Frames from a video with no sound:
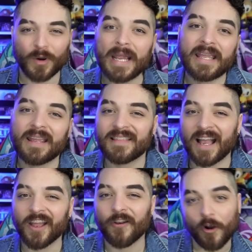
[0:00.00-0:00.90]
breaking
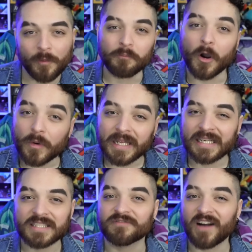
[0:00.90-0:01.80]
that
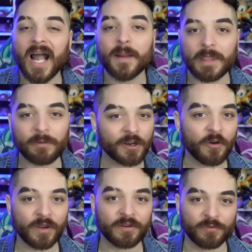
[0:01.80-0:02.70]
harmonious vibe they were
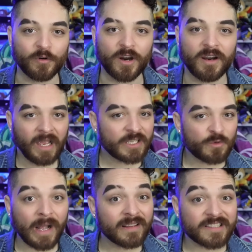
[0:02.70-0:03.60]
going for, as
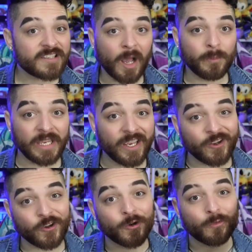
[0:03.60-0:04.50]
well as not being good